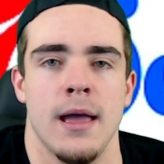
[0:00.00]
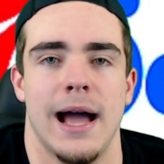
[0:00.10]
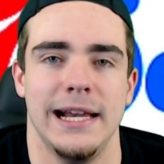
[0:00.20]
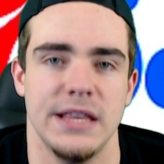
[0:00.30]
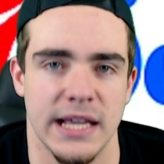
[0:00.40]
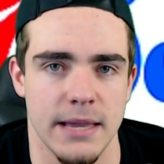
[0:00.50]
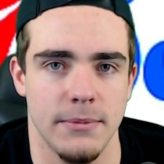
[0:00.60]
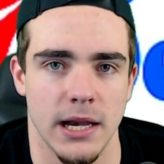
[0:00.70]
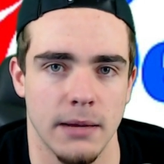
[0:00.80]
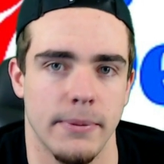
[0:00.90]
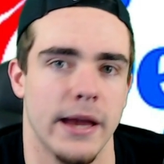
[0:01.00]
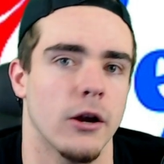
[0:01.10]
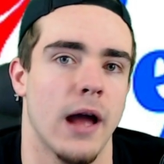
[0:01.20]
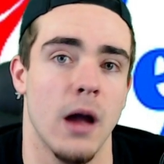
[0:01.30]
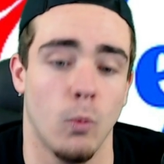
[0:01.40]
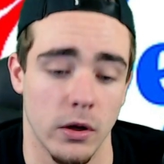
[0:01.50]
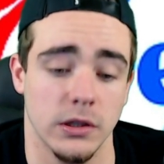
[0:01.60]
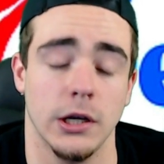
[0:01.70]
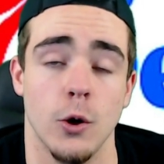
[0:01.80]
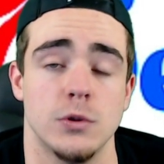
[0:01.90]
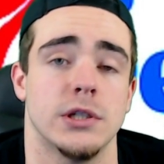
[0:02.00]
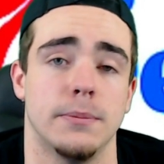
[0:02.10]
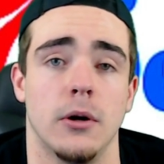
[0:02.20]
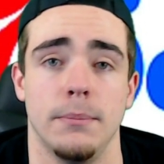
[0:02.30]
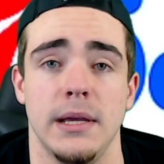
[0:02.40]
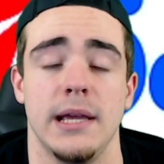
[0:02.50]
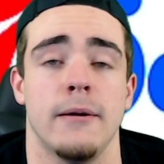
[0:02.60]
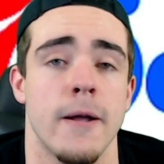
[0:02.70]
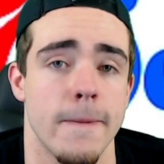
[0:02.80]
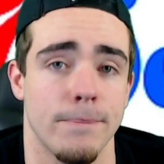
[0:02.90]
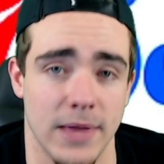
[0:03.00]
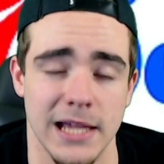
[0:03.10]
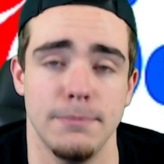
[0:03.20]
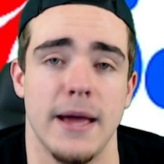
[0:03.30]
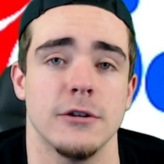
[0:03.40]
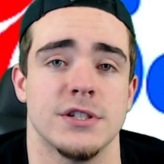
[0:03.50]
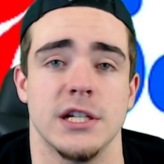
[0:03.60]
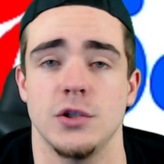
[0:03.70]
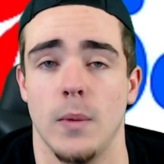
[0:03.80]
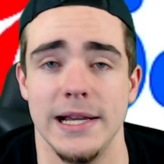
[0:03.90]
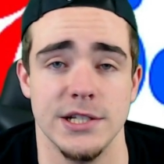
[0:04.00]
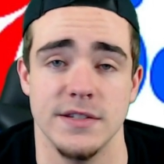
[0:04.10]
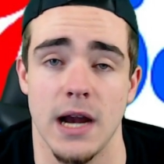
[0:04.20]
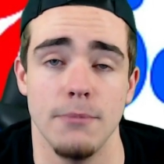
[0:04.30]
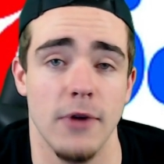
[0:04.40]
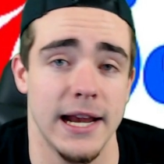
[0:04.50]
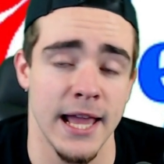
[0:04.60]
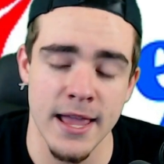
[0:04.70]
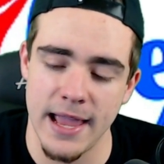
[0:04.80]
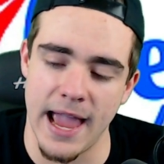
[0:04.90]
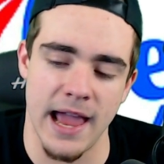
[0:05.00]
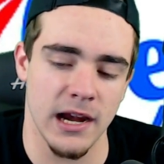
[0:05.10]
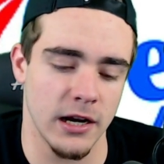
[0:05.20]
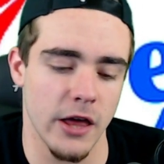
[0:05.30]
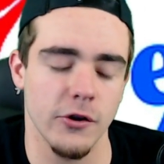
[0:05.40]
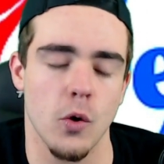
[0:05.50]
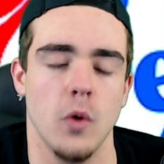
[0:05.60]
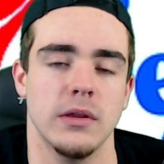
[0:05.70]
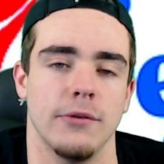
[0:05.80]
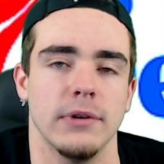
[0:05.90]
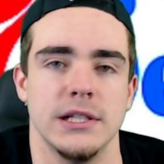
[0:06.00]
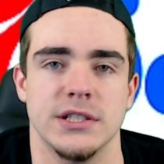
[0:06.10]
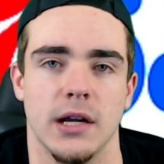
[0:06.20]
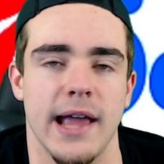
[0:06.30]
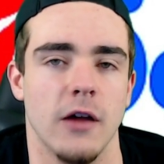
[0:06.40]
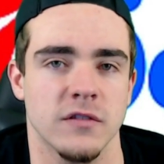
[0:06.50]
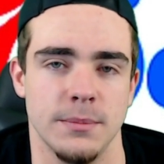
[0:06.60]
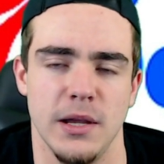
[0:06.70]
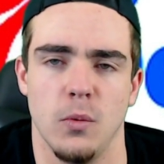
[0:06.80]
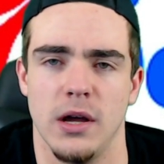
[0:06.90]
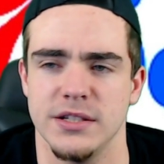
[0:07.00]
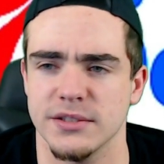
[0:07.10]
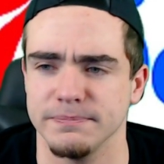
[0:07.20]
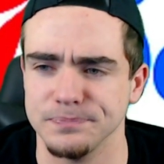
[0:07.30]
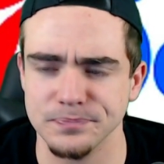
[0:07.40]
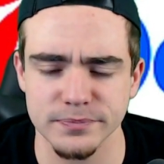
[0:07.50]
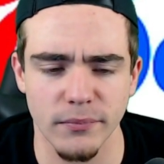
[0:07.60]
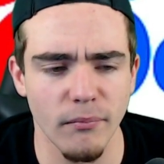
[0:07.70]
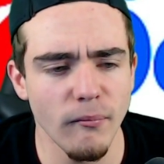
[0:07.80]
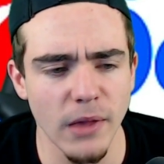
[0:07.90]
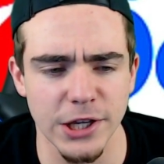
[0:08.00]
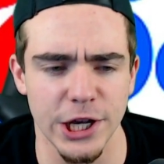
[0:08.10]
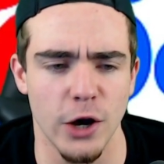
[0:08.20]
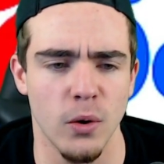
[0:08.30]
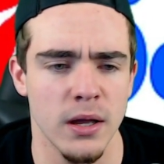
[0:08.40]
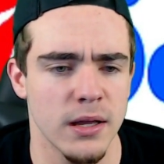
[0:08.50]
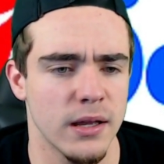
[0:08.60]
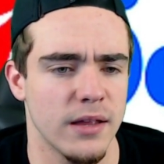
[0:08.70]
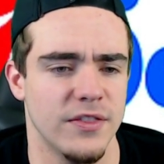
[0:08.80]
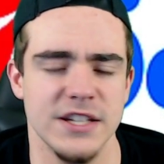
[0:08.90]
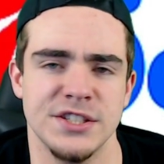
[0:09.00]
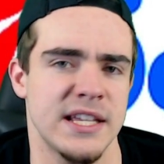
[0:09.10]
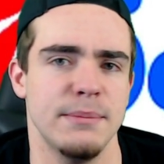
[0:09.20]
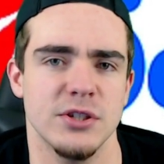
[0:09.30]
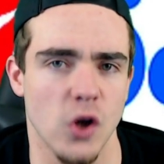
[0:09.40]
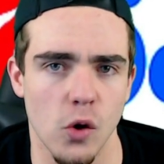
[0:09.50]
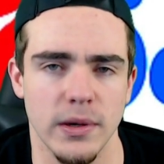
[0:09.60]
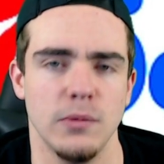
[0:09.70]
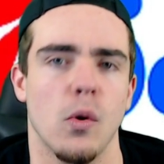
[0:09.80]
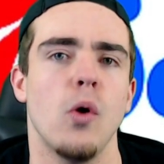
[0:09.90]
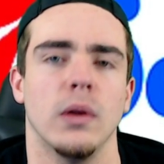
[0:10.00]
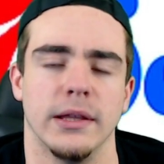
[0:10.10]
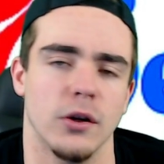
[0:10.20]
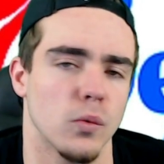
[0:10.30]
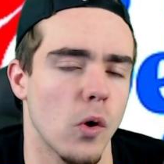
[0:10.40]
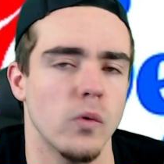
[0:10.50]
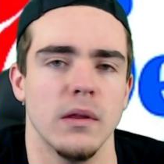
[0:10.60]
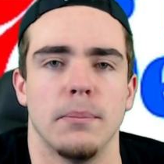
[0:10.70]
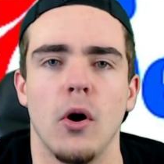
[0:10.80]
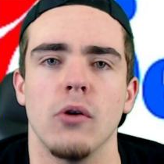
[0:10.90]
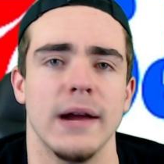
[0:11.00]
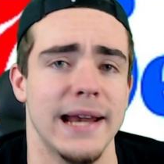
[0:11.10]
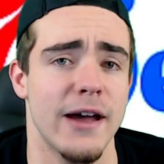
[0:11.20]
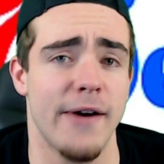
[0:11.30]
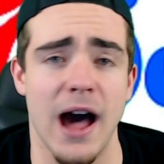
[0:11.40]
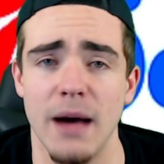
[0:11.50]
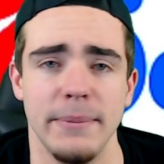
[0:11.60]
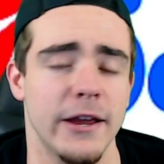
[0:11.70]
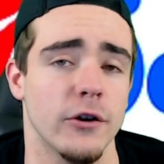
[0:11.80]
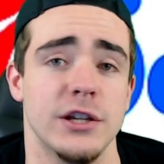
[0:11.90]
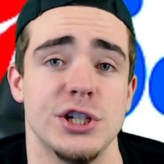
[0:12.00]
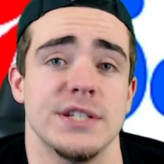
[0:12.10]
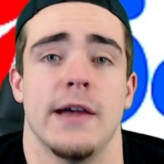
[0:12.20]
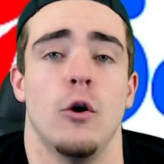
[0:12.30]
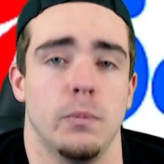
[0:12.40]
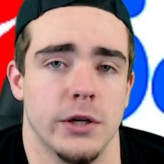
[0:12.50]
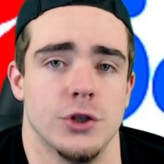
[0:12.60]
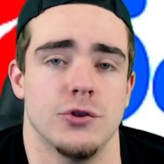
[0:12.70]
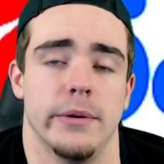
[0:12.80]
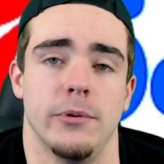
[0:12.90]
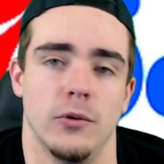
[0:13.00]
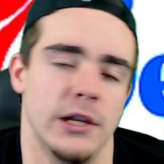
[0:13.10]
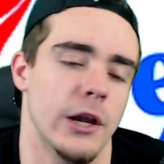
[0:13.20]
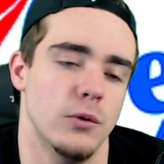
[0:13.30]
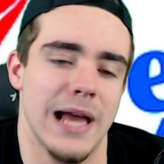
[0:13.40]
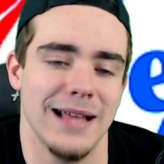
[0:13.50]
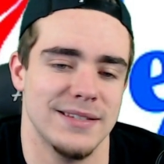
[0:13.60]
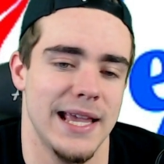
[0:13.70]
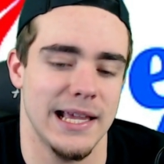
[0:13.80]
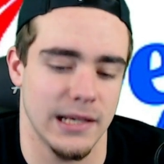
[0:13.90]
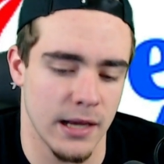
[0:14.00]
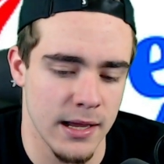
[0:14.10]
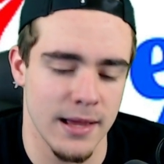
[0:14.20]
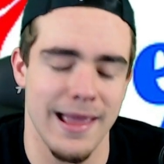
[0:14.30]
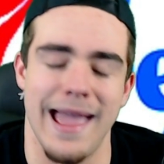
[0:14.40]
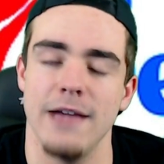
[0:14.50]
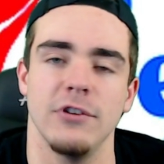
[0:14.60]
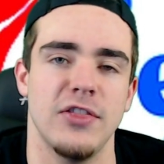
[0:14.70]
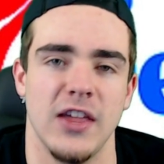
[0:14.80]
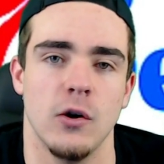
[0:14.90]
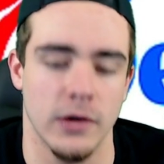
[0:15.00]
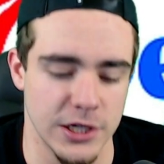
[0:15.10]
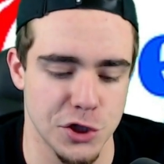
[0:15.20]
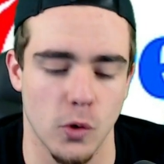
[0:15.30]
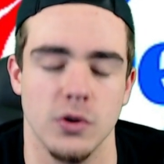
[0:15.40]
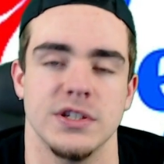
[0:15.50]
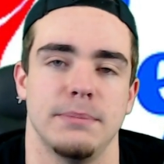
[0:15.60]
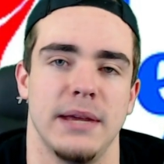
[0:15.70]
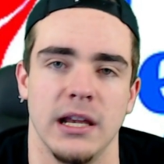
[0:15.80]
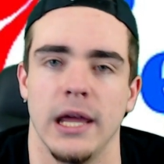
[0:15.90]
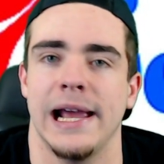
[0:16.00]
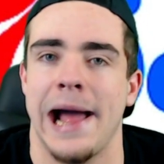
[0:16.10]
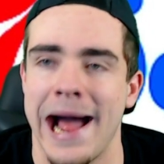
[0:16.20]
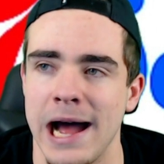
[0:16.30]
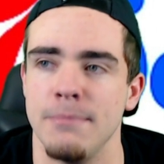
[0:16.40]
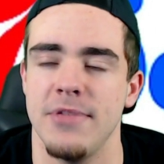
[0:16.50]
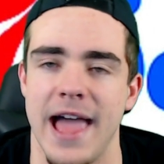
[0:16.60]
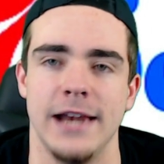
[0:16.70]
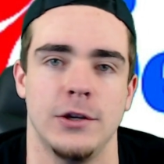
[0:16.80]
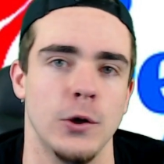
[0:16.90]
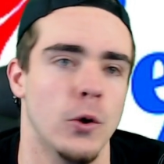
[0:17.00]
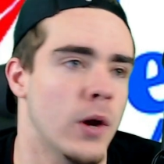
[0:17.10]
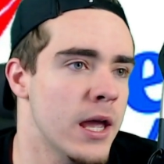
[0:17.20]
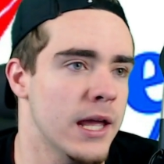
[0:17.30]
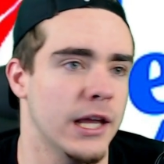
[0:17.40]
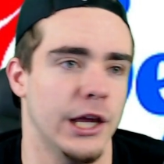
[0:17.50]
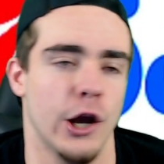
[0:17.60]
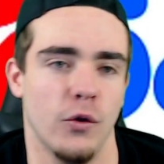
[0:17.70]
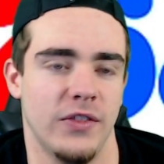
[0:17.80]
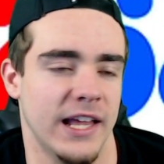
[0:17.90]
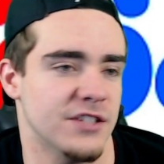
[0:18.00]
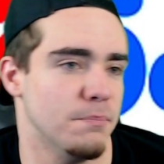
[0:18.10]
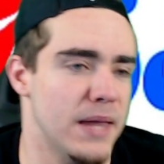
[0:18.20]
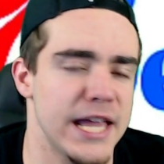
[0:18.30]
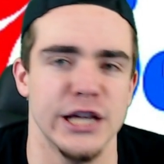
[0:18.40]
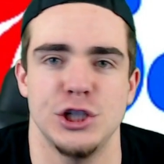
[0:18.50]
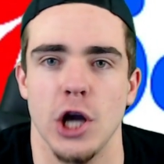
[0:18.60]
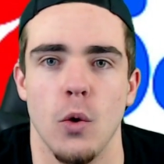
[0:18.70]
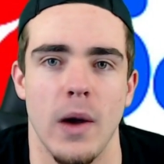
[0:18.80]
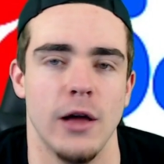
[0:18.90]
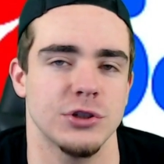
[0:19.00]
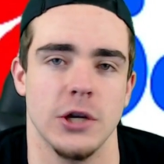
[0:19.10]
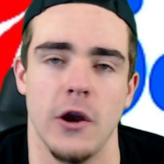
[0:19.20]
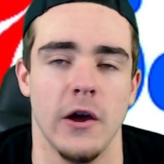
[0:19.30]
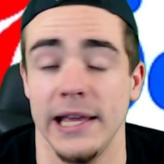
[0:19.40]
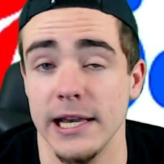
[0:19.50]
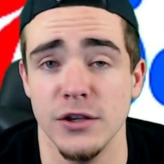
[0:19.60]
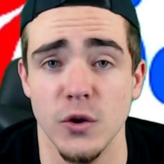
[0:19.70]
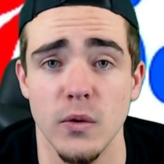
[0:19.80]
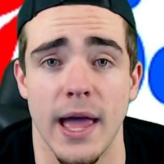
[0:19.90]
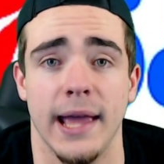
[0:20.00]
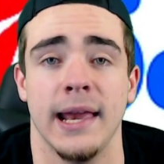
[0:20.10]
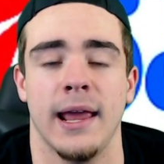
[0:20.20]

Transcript: I need to keep getting better. I want the coach to put me in better situations, and I'm ready. And another quote that really stuck out to me was, you know, this team is already rolling. They're rolling the ball right now. I'm here to just help contribute, you know, not taking everything on his shoulders and being like, I'm that dude, you know, it's me and Joe Welsh. No, he didn't do that.